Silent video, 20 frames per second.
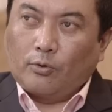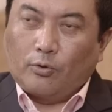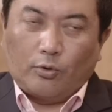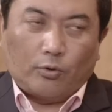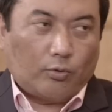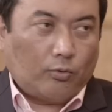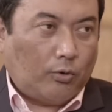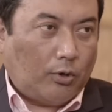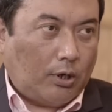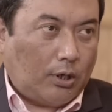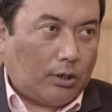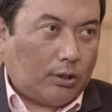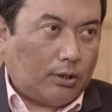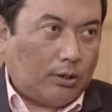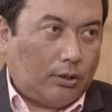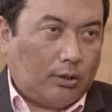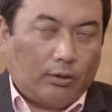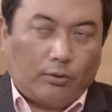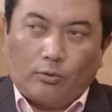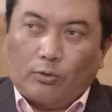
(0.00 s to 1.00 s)
go to
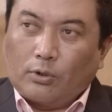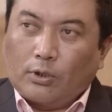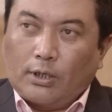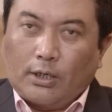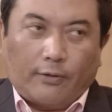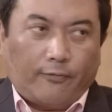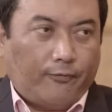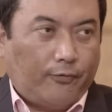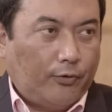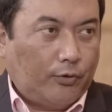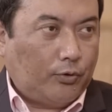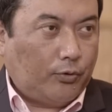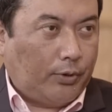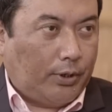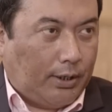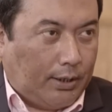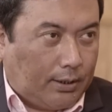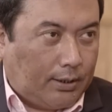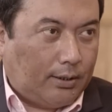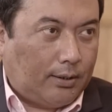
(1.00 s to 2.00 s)
work, they don't get food to
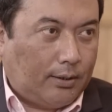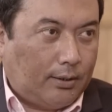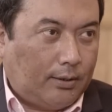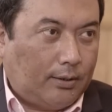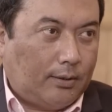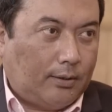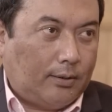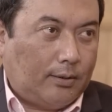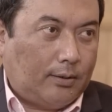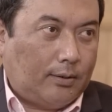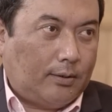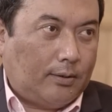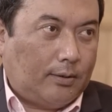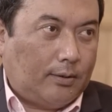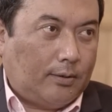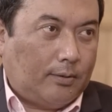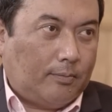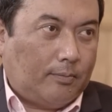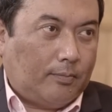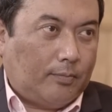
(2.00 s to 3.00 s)
eat.
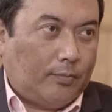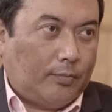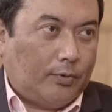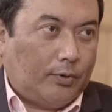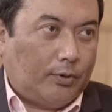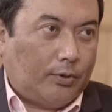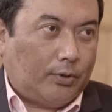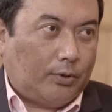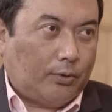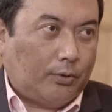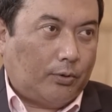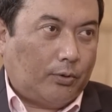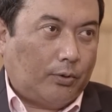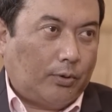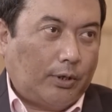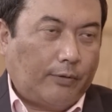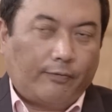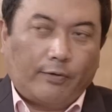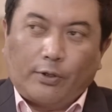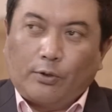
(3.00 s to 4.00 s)
So
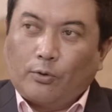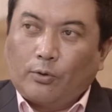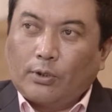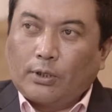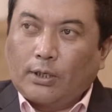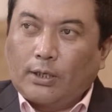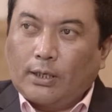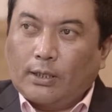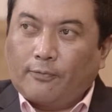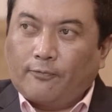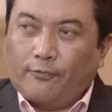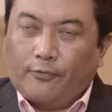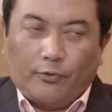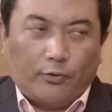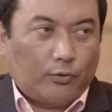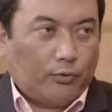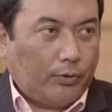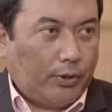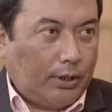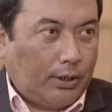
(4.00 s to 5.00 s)
if they don't get
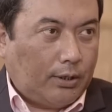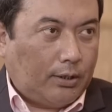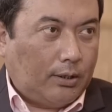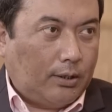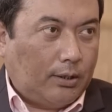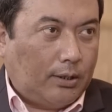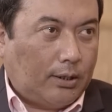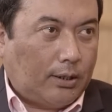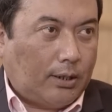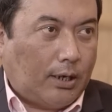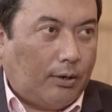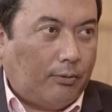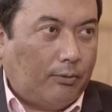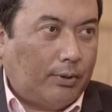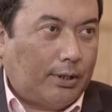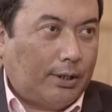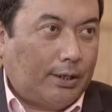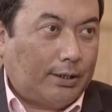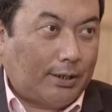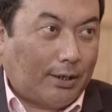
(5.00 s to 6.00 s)
food to eat, then how
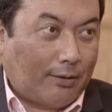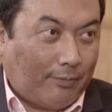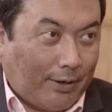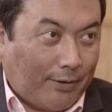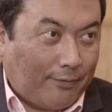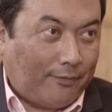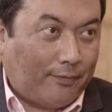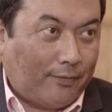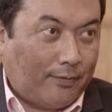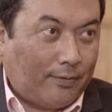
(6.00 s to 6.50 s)
will they survive?